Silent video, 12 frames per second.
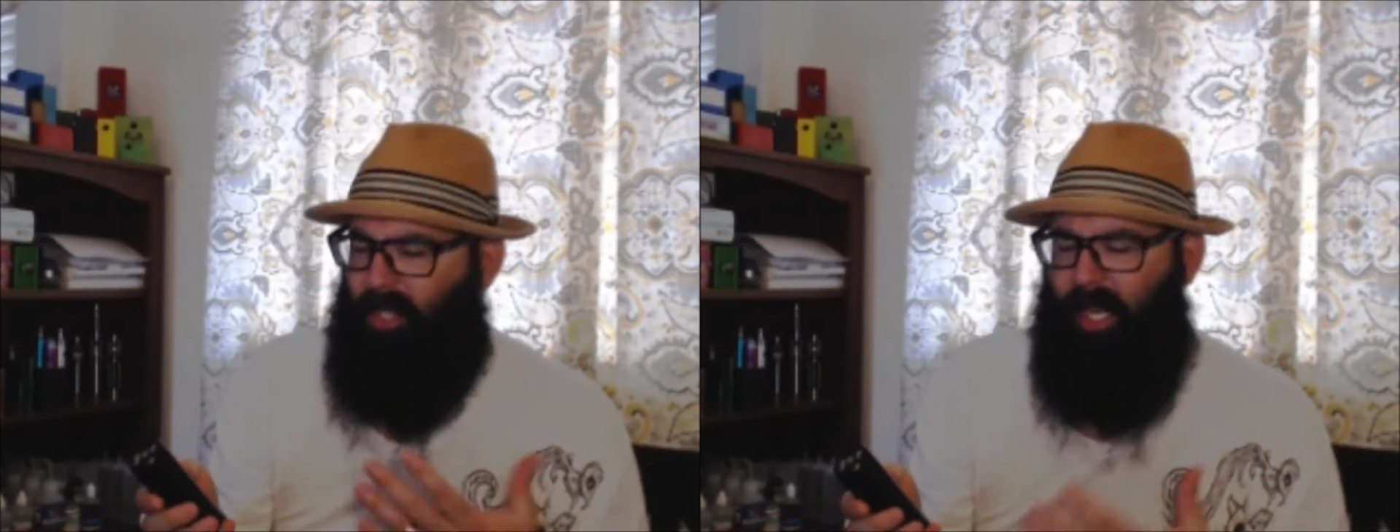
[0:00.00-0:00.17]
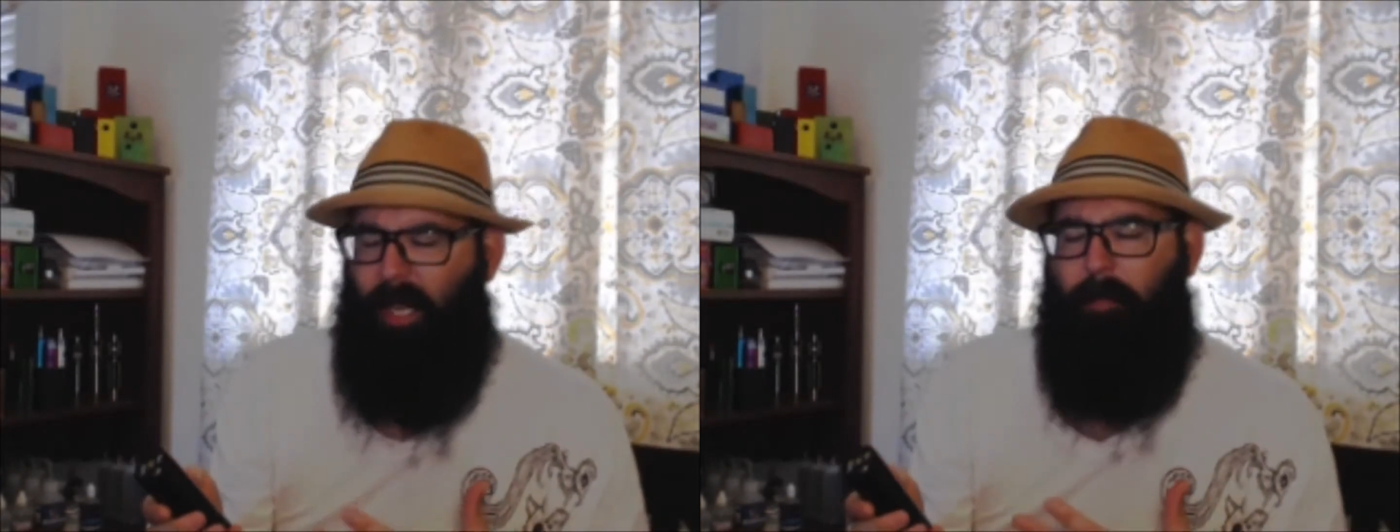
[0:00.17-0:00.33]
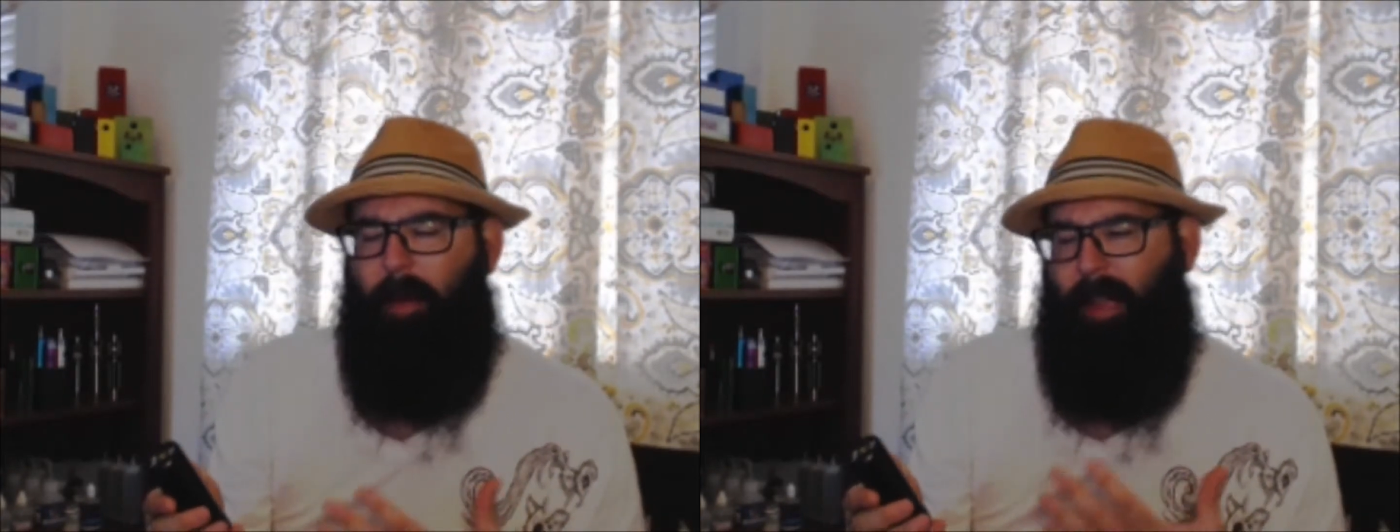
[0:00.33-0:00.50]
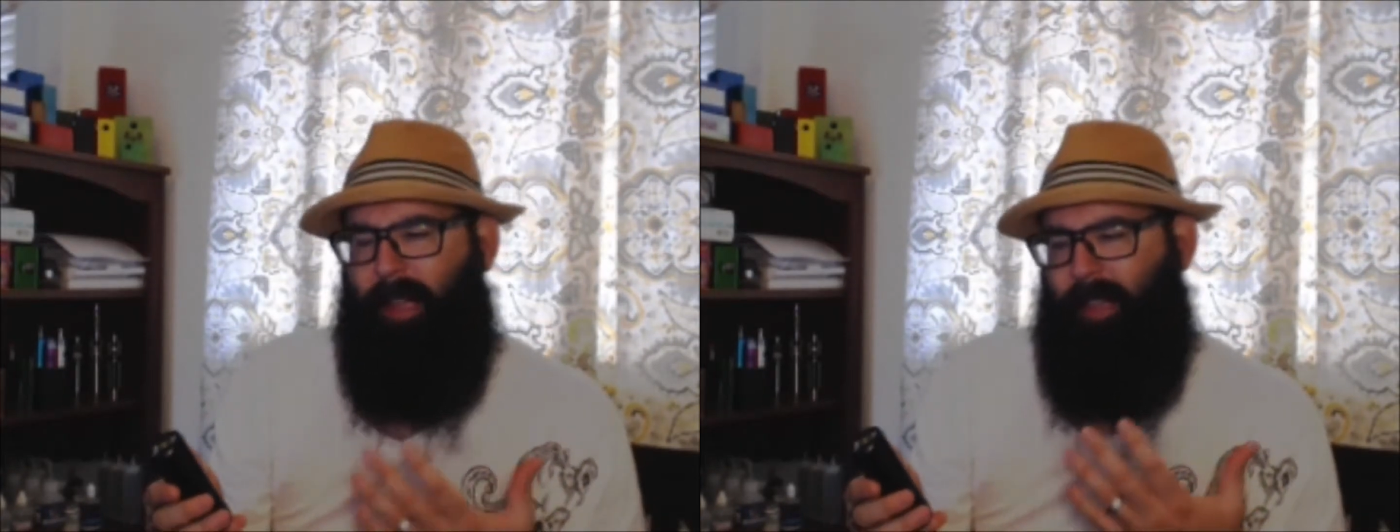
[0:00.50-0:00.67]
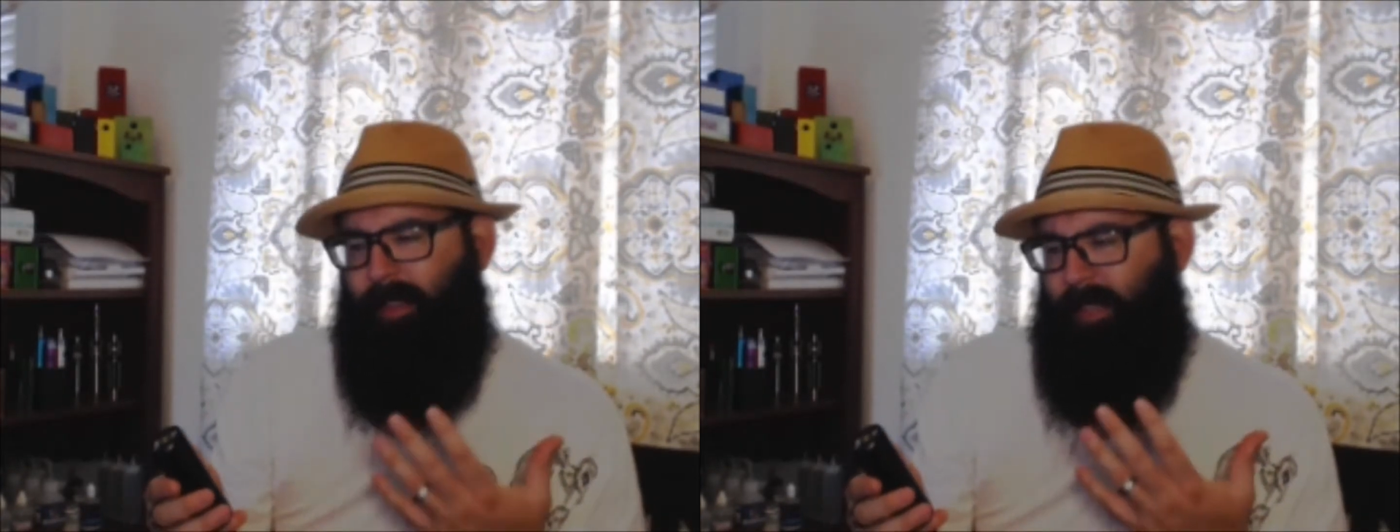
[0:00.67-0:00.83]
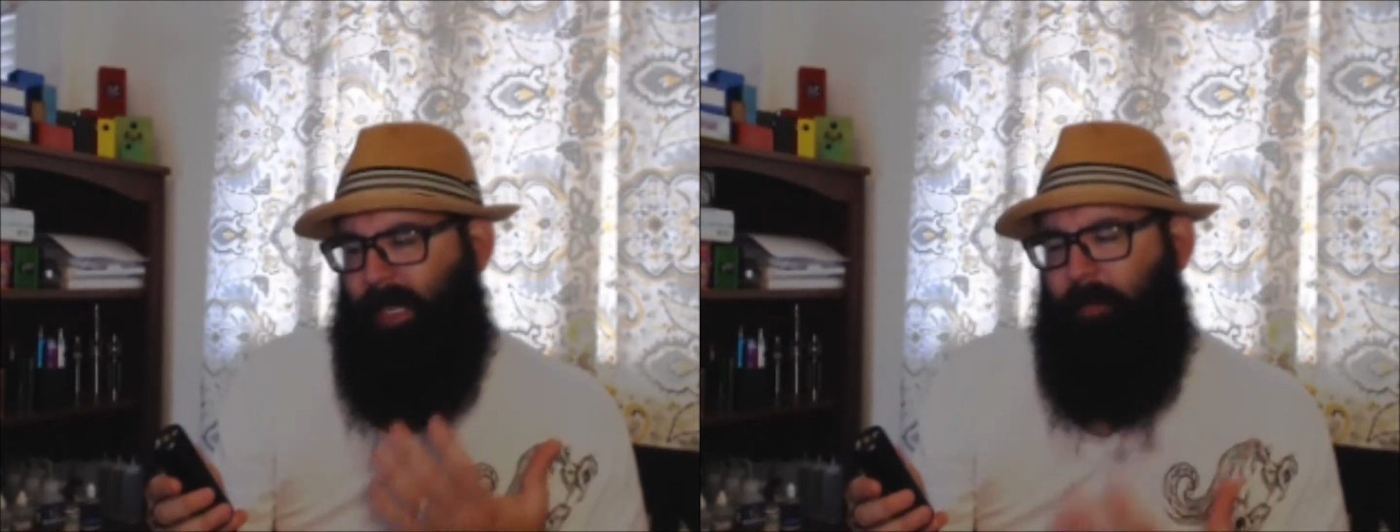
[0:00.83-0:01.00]
The chip
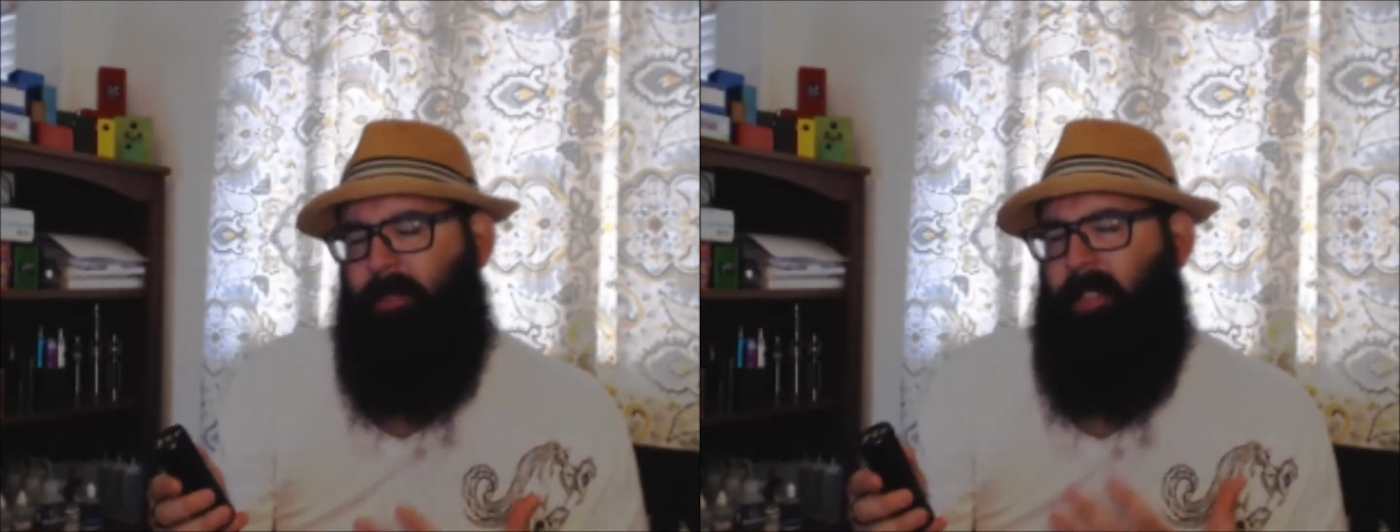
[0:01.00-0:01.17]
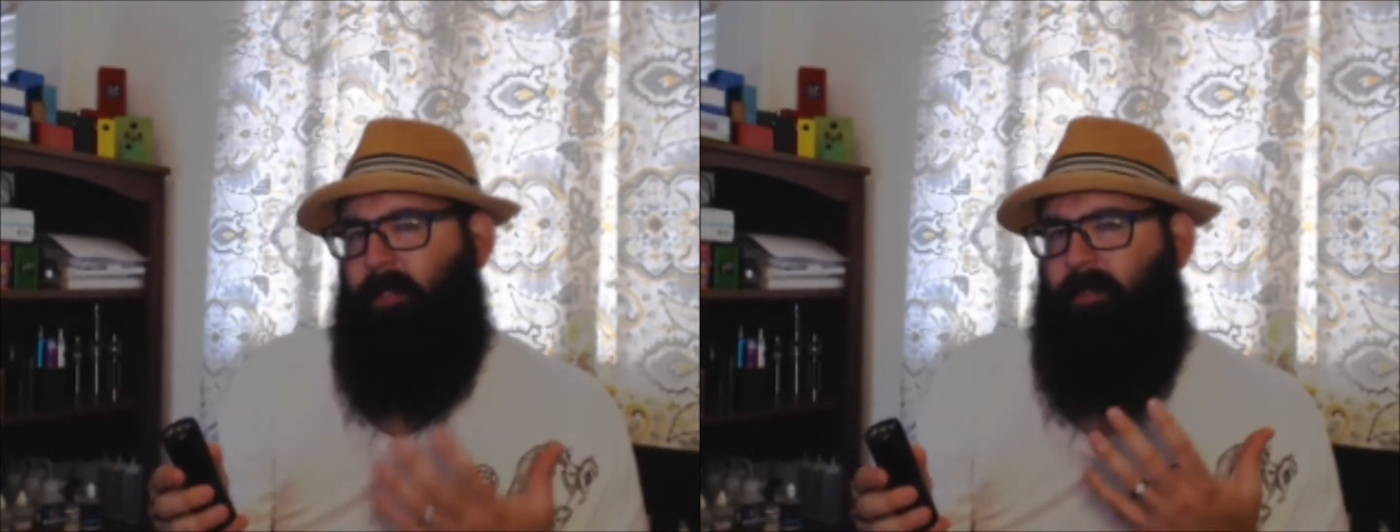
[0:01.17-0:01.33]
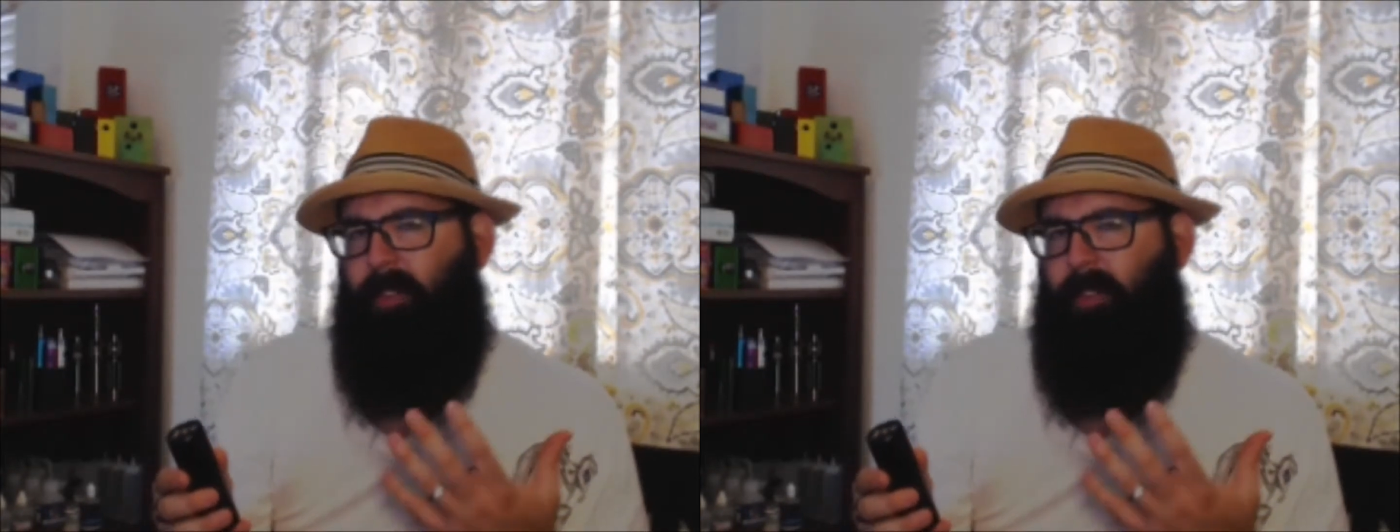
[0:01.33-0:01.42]
seems